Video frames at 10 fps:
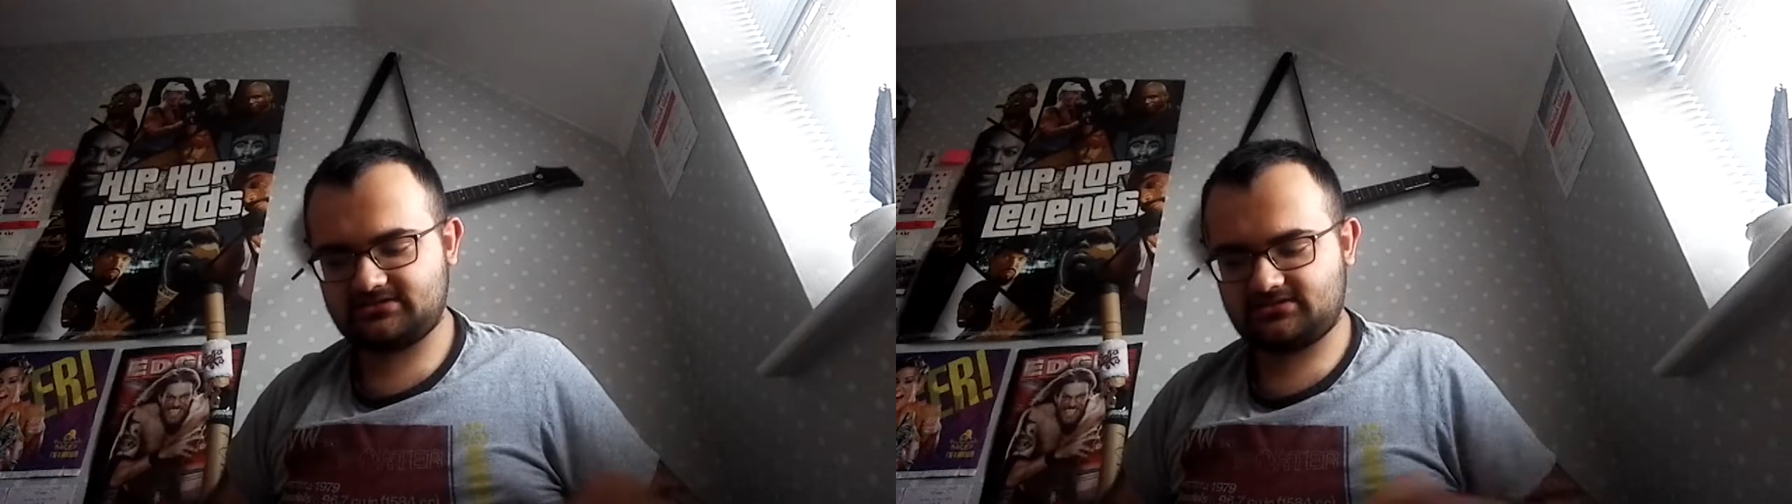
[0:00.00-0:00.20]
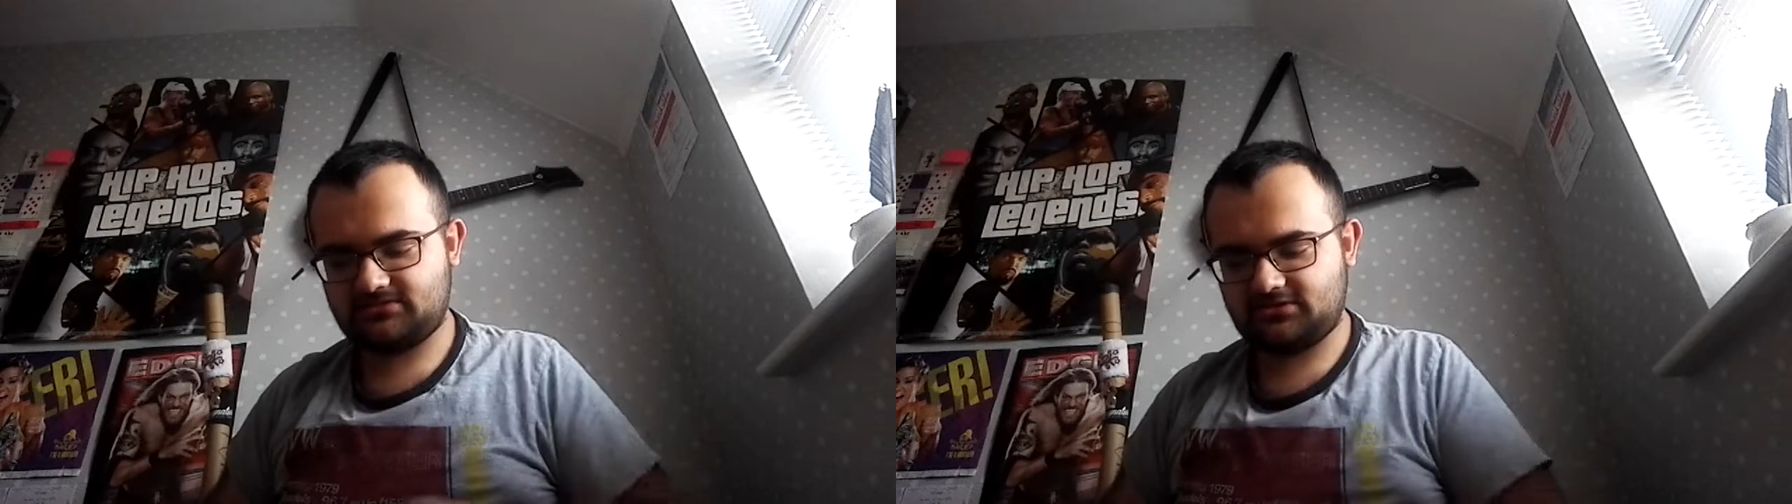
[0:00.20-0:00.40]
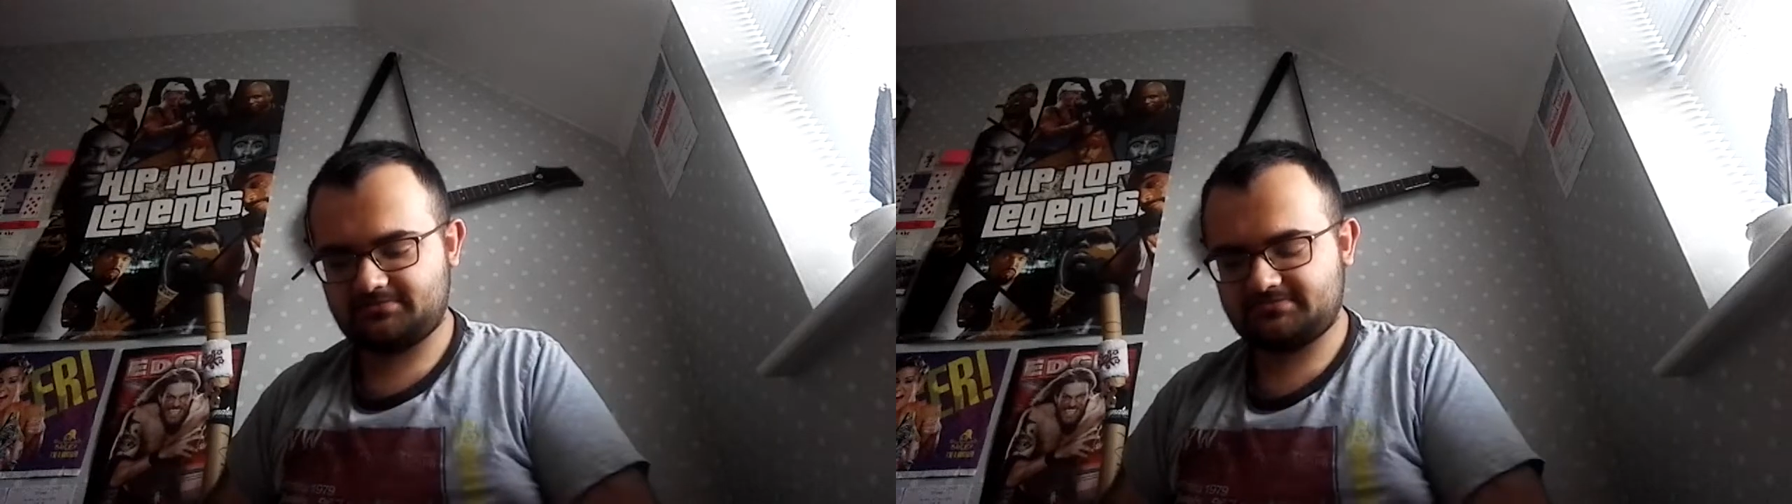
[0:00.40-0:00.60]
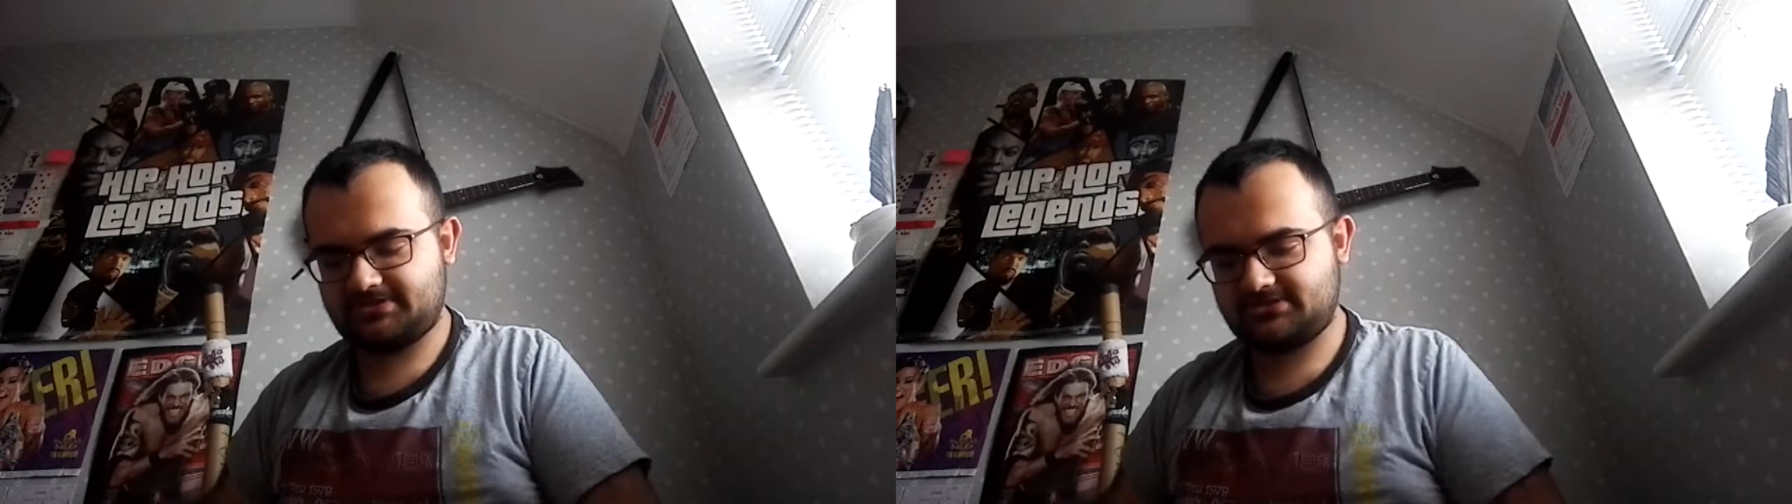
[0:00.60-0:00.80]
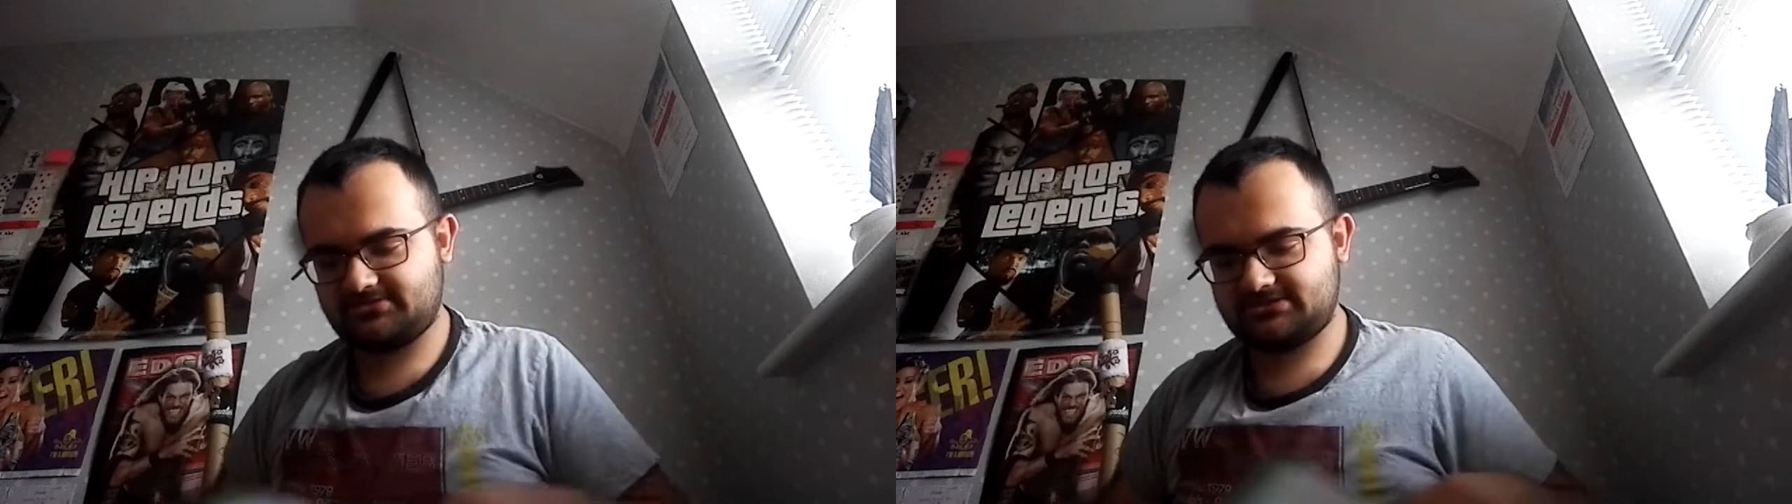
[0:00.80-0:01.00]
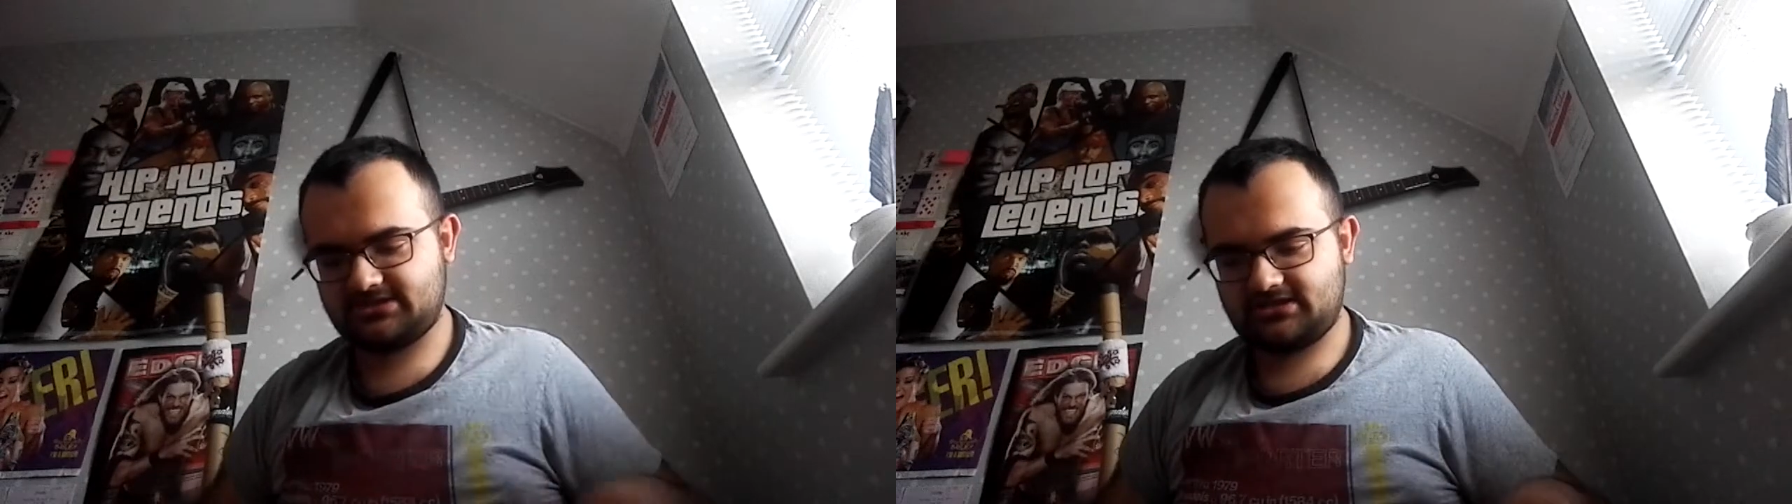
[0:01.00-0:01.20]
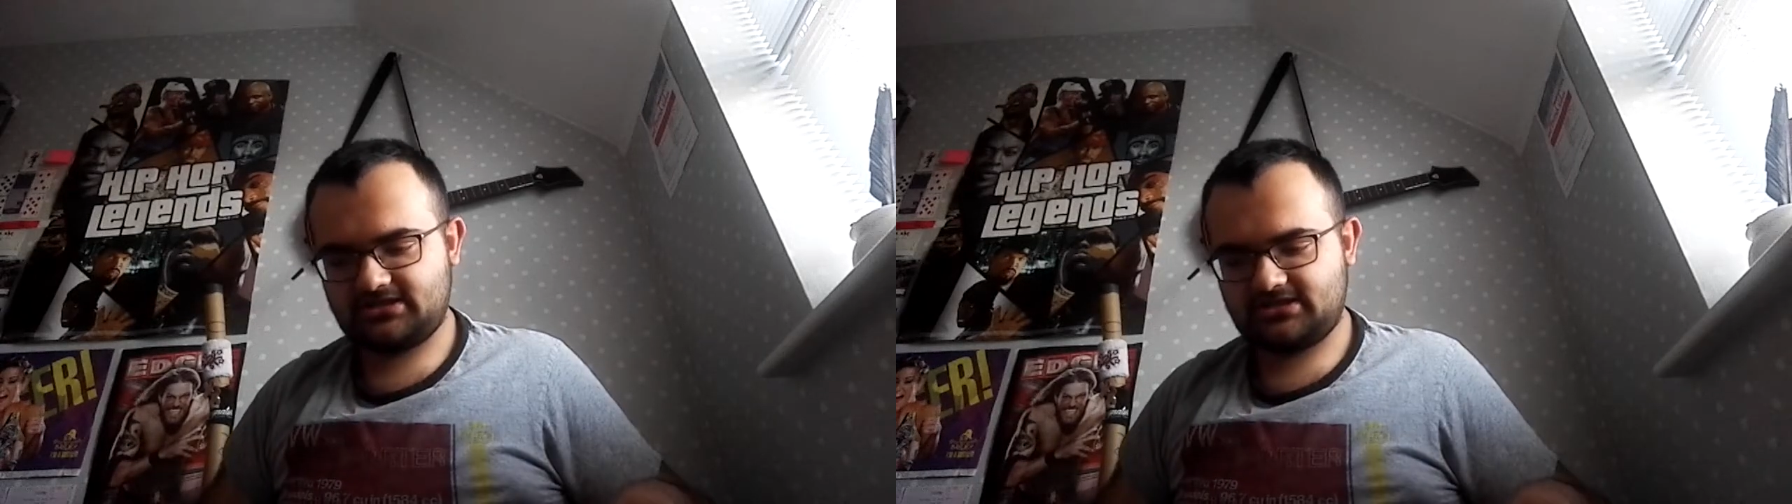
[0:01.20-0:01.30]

the Corpse Pose,